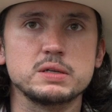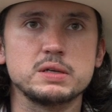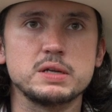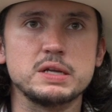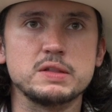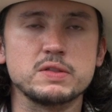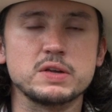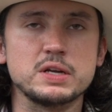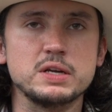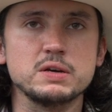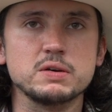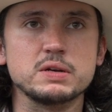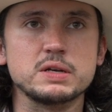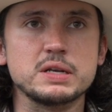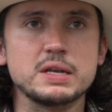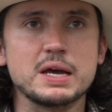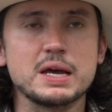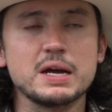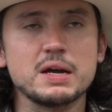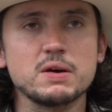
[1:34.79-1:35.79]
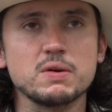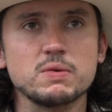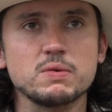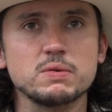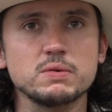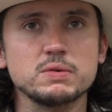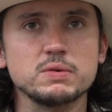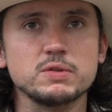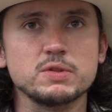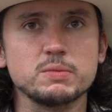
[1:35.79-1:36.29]
In the here and
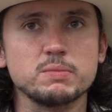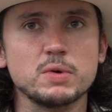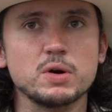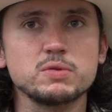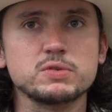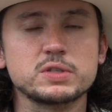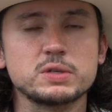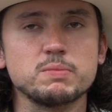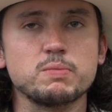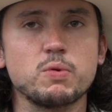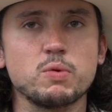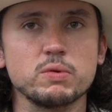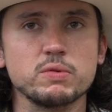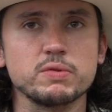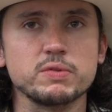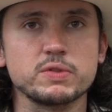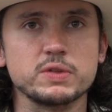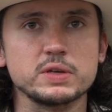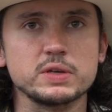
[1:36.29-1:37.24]
now, the most important